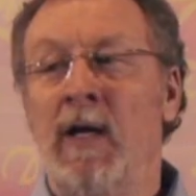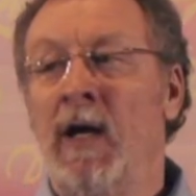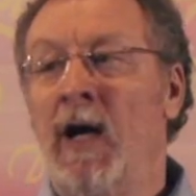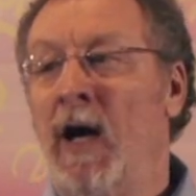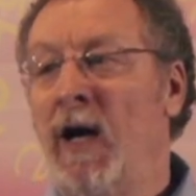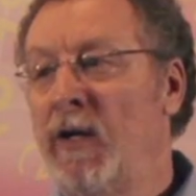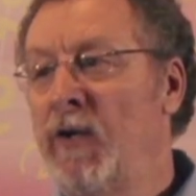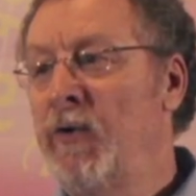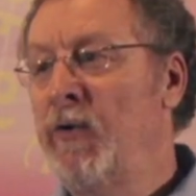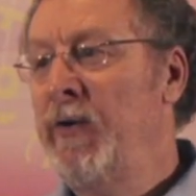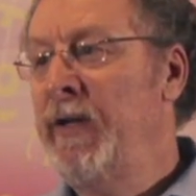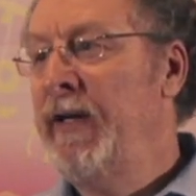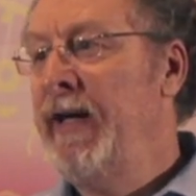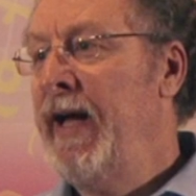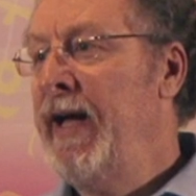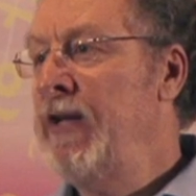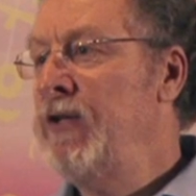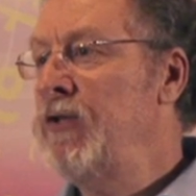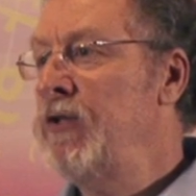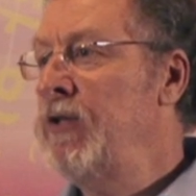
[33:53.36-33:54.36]
A
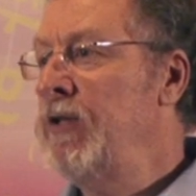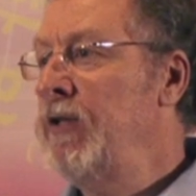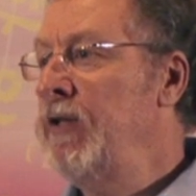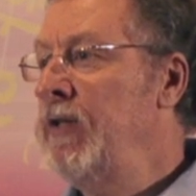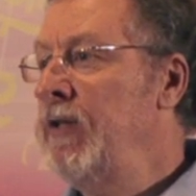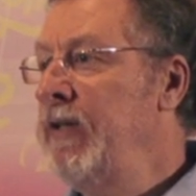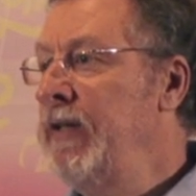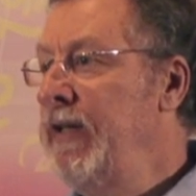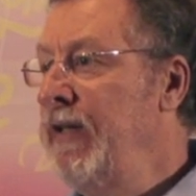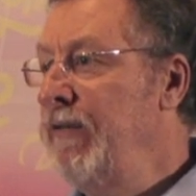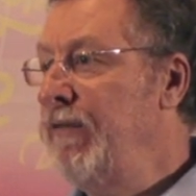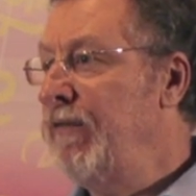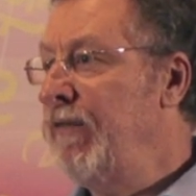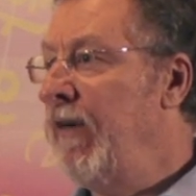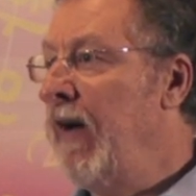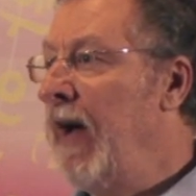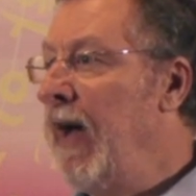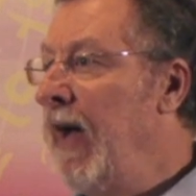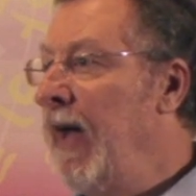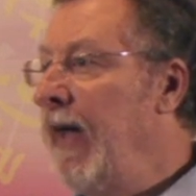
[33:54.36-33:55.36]
creation
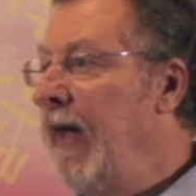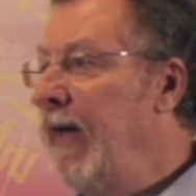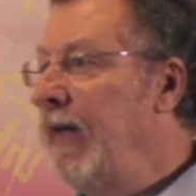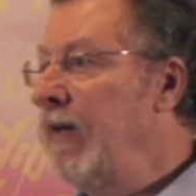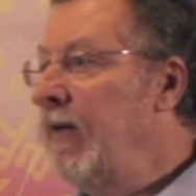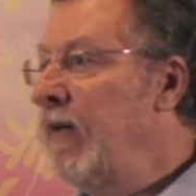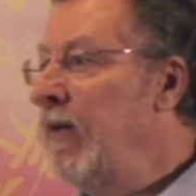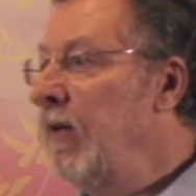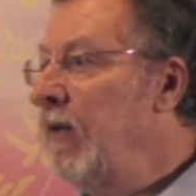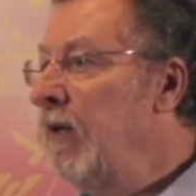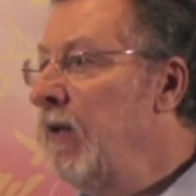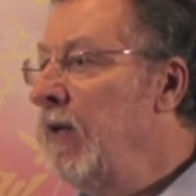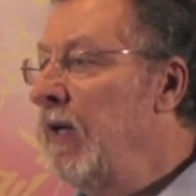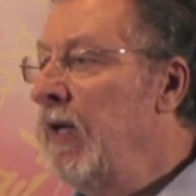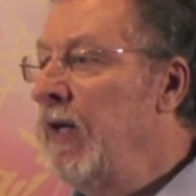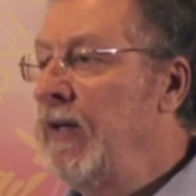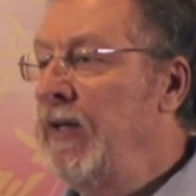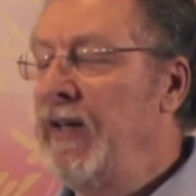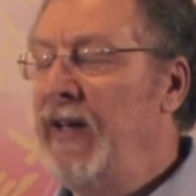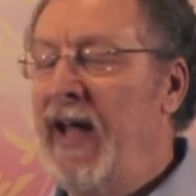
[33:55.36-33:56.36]
defined
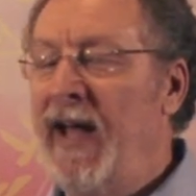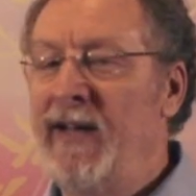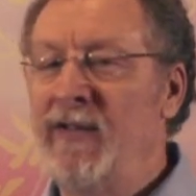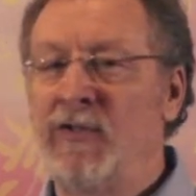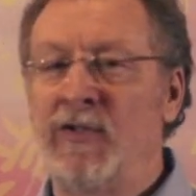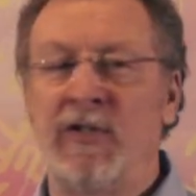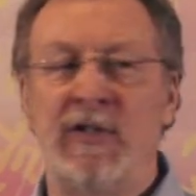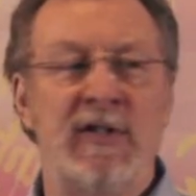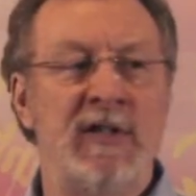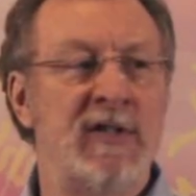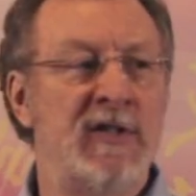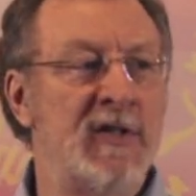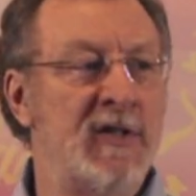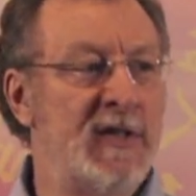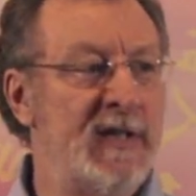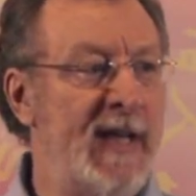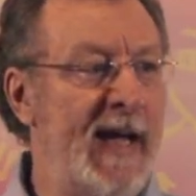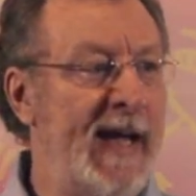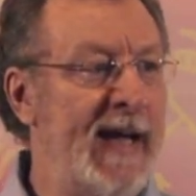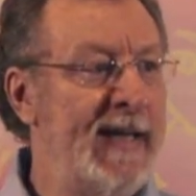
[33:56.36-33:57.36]
tends to
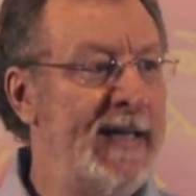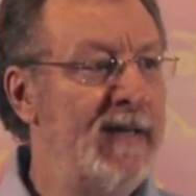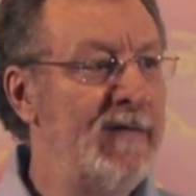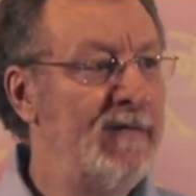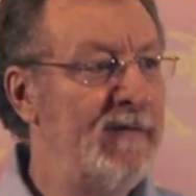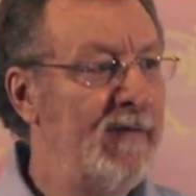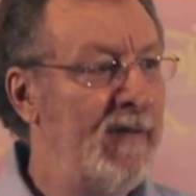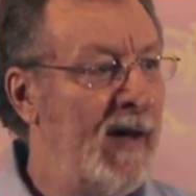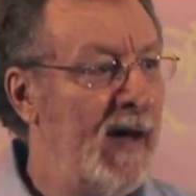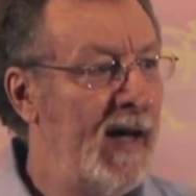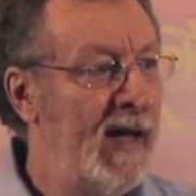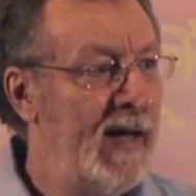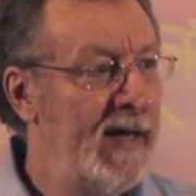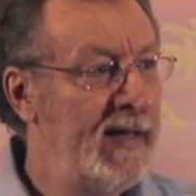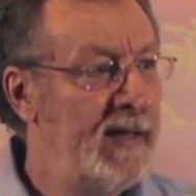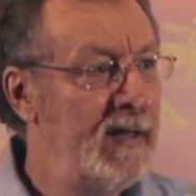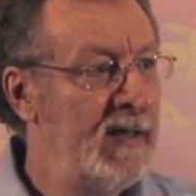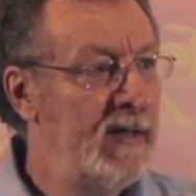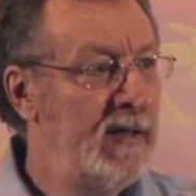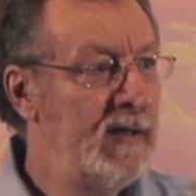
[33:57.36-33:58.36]
stay
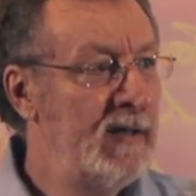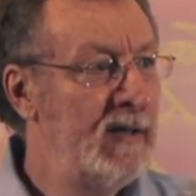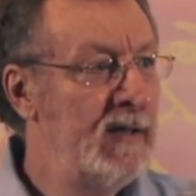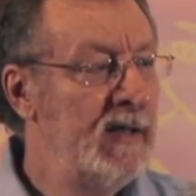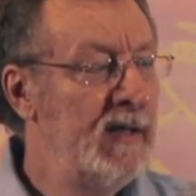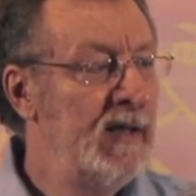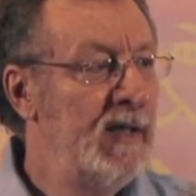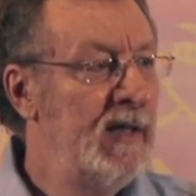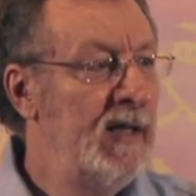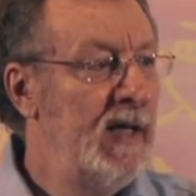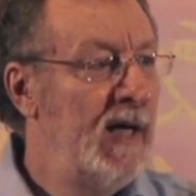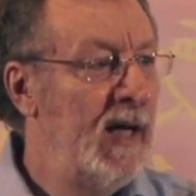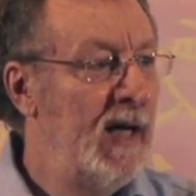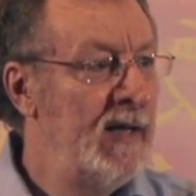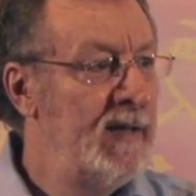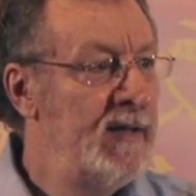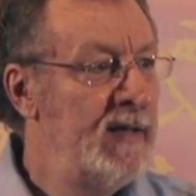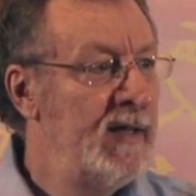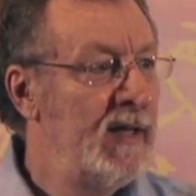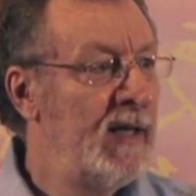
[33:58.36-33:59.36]
defined
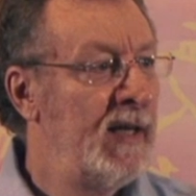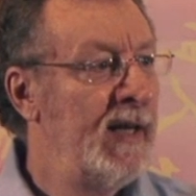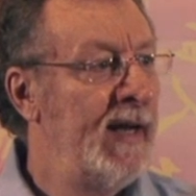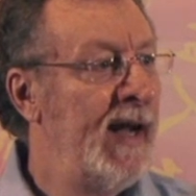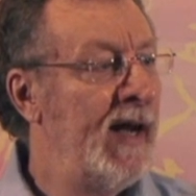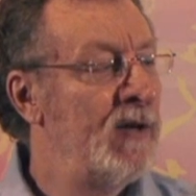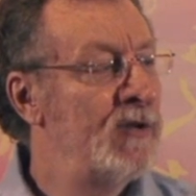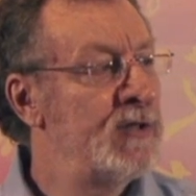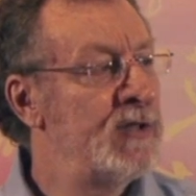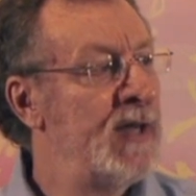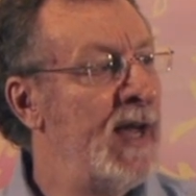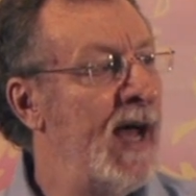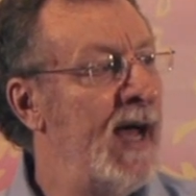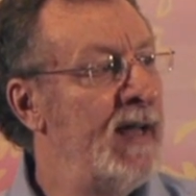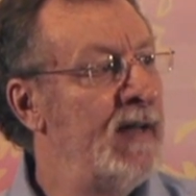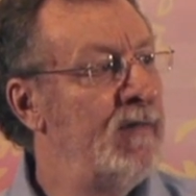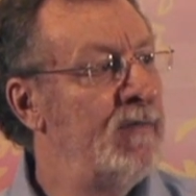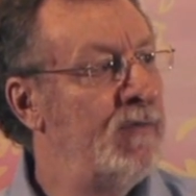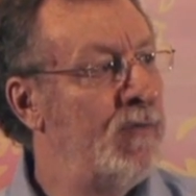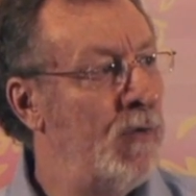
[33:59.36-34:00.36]
until an
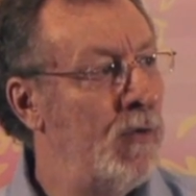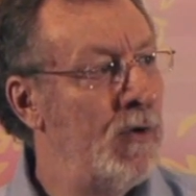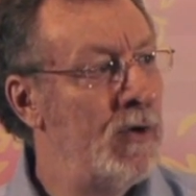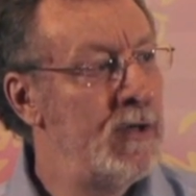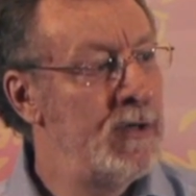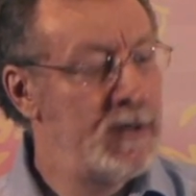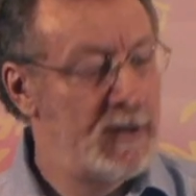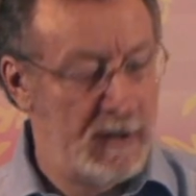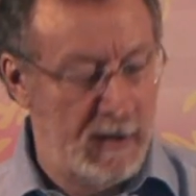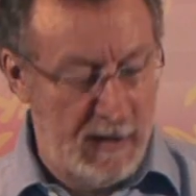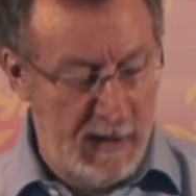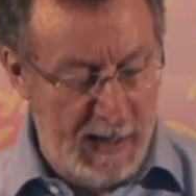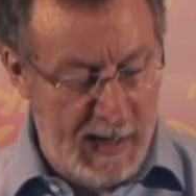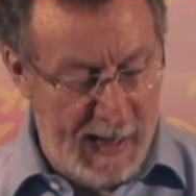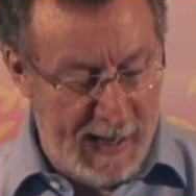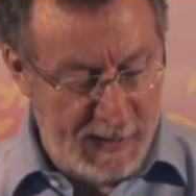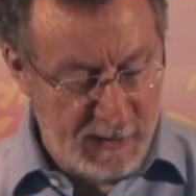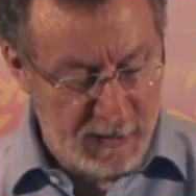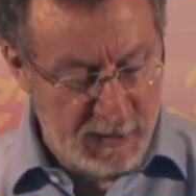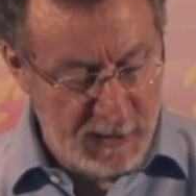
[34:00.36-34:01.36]
outside force
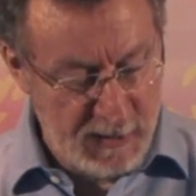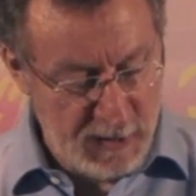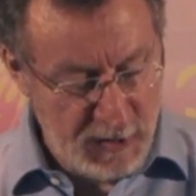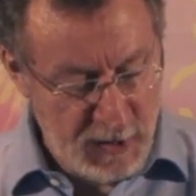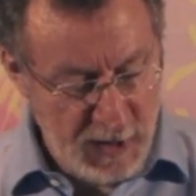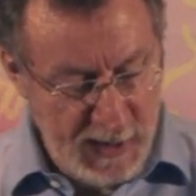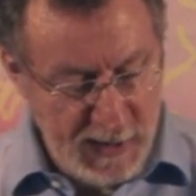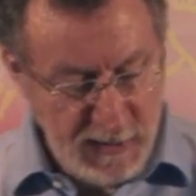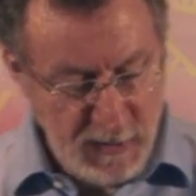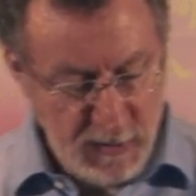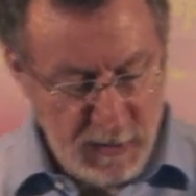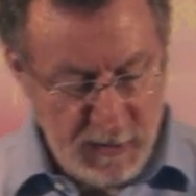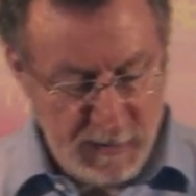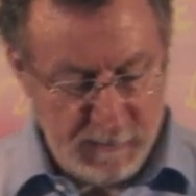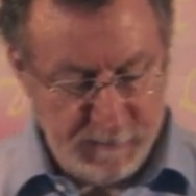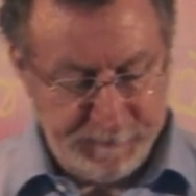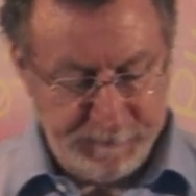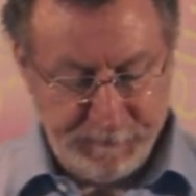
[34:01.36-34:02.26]
acts to change it.